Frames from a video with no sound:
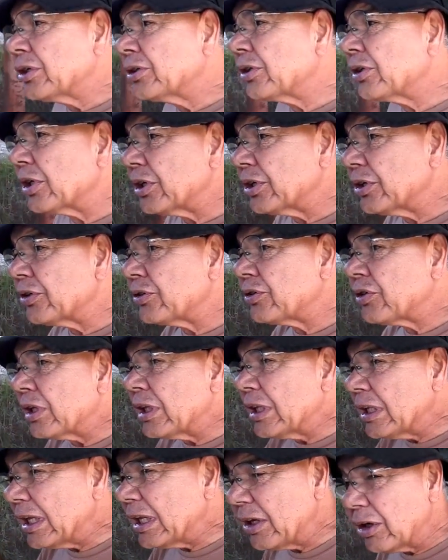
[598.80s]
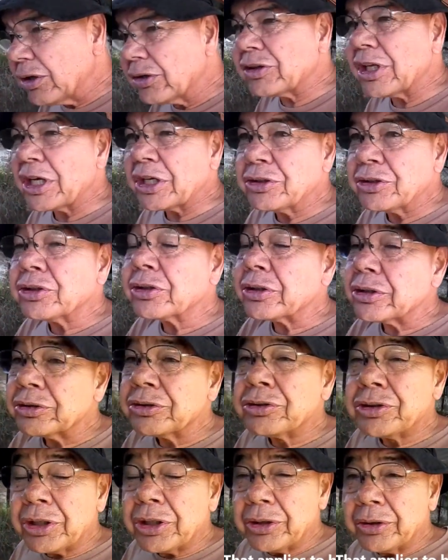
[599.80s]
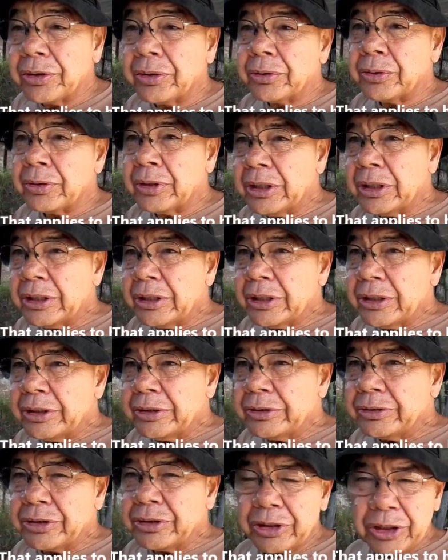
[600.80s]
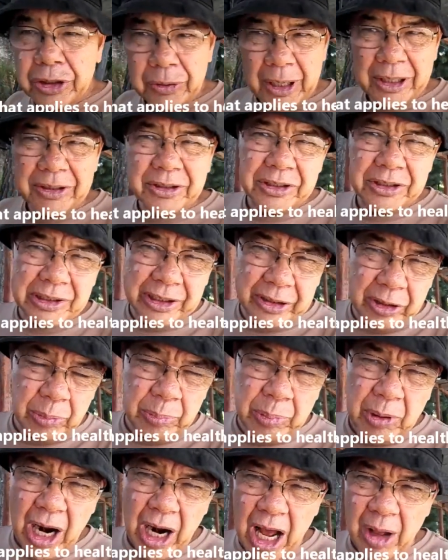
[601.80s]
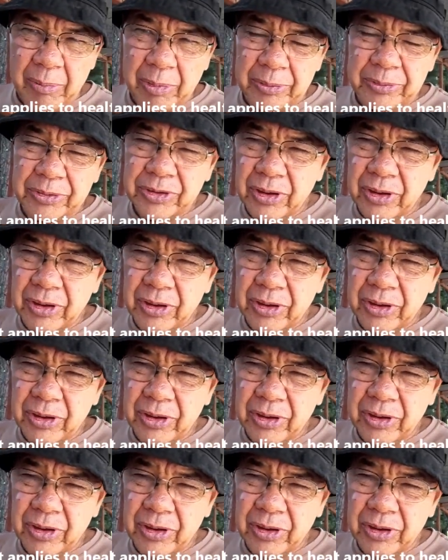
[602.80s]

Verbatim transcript: there's little things you can do to correct these little problems